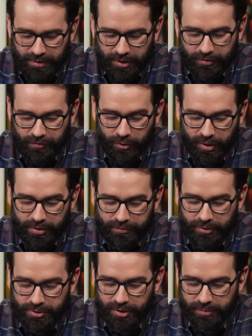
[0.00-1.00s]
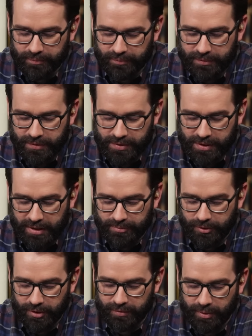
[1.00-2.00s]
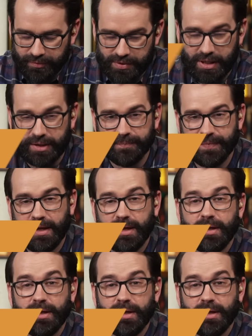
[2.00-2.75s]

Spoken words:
look for in the future, just kind of more of what we've seen.